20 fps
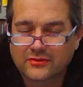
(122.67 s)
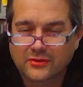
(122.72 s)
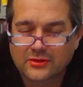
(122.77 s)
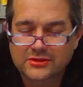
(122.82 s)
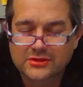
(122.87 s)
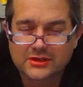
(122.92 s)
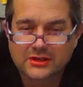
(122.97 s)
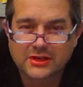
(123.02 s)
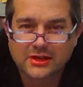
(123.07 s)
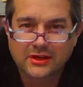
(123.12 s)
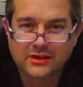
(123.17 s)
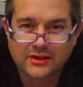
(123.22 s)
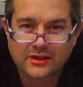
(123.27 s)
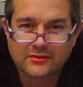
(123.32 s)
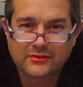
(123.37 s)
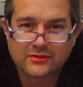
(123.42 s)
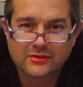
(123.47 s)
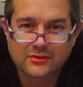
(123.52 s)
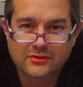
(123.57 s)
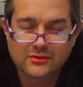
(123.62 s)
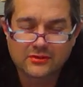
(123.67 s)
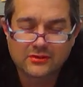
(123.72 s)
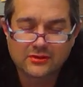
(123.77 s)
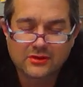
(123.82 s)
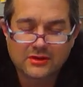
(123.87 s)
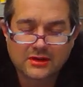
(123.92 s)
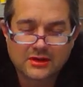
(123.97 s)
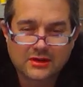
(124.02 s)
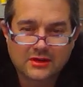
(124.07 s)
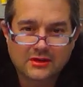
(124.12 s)
fortunate enough to
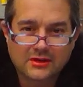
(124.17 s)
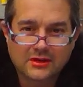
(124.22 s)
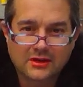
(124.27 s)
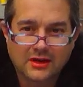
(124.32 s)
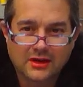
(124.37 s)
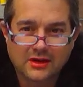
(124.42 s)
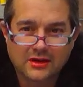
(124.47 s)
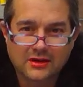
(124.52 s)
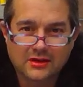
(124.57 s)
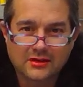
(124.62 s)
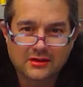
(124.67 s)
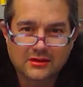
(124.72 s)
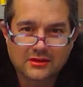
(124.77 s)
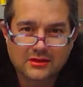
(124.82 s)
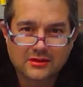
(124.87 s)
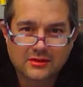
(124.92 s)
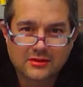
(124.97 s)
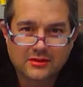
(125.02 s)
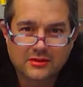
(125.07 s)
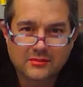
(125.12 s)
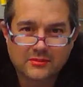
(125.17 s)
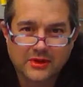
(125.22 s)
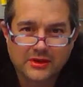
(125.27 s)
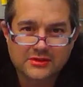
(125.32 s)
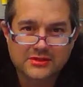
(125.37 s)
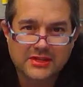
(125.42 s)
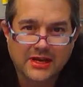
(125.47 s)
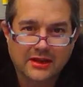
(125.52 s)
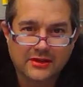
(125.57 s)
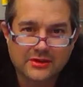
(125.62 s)
marry
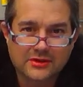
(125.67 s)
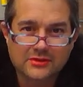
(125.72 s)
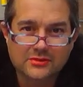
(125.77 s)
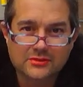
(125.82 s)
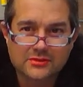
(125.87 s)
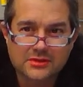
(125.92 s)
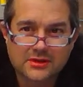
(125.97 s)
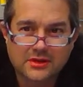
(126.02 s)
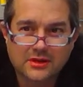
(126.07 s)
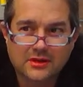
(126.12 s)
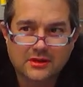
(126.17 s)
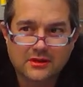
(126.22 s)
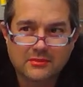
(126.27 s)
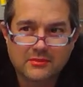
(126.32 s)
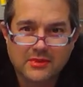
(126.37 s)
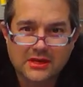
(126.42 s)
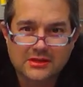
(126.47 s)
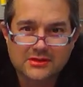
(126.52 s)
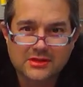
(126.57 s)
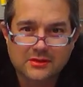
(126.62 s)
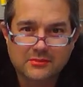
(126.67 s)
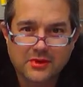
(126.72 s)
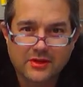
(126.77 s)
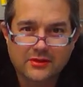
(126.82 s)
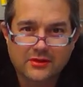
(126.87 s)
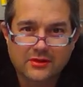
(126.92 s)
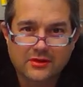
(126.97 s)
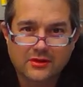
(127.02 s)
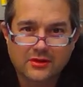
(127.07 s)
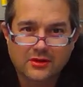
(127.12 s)
Sally, who's an amazing
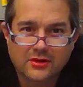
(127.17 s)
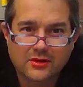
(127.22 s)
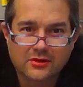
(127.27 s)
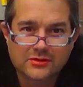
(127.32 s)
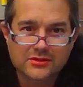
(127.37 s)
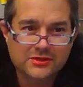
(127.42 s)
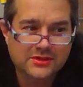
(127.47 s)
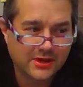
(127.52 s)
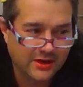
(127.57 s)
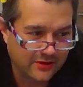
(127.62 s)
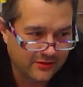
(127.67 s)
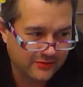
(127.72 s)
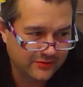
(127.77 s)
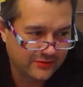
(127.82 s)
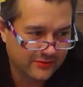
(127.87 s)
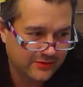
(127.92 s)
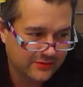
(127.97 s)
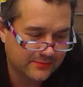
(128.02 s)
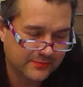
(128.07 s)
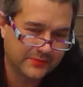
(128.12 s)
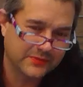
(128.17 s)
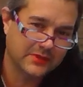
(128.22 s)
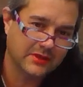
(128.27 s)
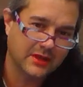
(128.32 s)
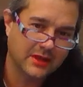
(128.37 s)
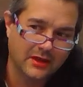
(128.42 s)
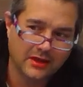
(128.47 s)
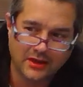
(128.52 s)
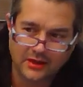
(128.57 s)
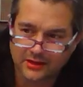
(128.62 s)
mother herself.
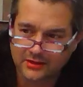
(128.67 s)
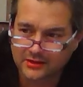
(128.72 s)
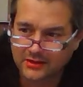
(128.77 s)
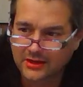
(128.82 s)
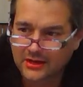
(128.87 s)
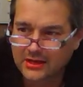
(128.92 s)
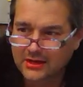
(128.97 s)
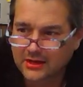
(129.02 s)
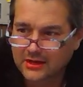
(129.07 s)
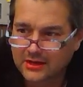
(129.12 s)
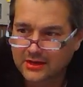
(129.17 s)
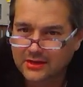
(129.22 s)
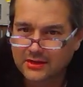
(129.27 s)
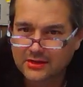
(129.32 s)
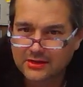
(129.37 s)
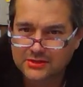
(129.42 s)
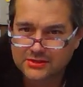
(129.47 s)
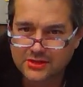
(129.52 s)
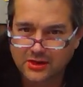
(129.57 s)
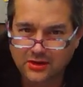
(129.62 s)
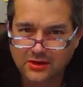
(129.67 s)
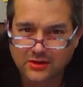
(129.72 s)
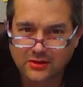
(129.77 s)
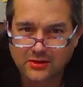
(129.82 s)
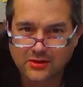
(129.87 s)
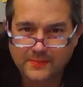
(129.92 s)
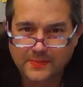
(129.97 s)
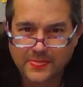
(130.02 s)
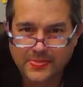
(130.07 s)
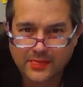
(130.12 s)
And so
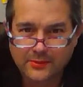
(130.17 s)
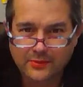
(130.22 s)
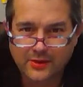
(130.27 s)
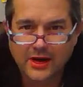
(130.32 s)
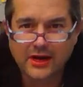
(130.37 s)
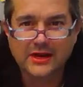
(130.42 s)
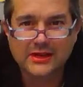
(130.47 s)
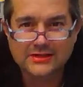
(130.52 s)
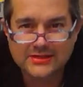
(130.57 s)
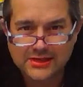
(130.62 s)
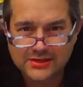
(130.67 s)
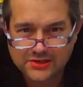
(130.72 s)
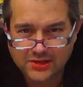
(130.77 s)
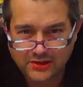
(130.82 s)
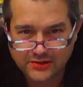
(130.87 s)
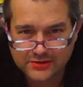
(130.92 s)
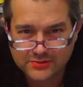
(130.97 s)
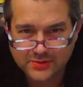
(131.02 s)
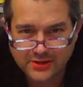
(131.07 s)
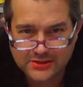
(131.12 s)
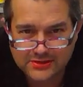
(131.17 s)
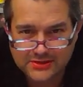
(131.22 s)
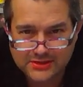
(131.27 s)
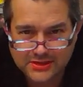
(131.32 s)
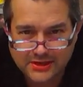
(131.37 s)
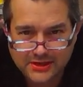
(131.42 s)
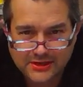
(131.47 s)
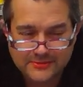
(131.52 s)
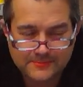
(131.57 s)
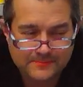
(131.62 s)
we're not going to taste all these wines
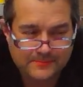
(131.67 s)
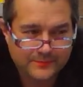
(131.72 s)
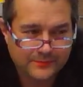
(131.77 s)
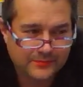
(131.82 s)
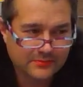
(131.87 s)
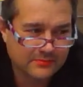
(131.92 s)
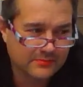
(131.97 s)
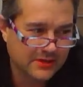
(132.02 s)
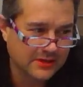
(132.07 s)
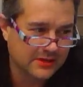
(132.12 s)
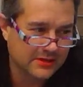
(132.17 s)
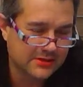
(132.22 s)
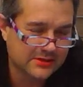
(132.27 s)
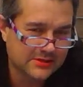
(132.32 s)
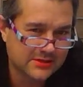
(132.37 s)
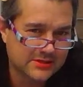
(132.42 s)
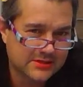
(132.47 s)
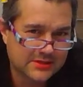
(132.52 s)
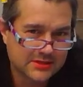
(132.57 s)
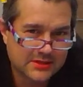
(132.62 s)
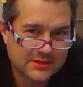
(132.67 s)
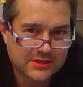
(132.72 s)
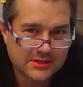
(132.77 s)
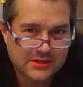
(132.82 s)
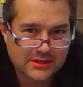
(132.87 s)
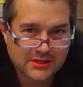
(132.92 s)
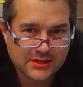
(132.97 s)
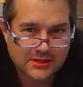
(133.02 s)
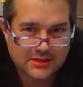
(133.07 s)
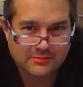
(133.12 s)
today because
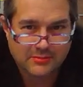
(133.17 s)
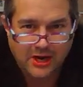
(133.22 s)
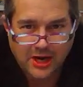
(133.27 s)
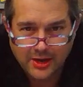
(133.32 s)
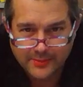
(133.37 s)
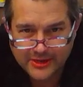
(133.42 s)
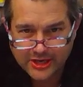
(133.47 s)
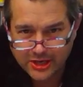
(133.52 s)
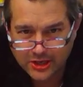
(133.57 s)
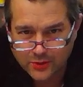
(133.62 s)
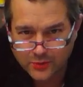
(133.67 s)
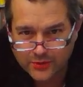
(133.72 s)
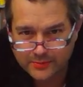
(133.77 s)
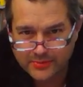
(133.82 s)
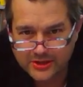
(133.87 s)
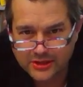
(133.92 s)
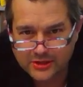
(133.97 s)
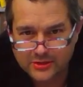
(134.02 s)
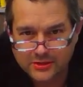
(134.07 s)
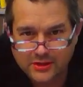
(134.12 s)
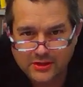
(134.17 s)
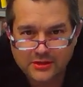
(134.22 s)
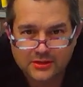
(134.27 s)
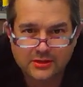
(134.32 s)
Mom here would be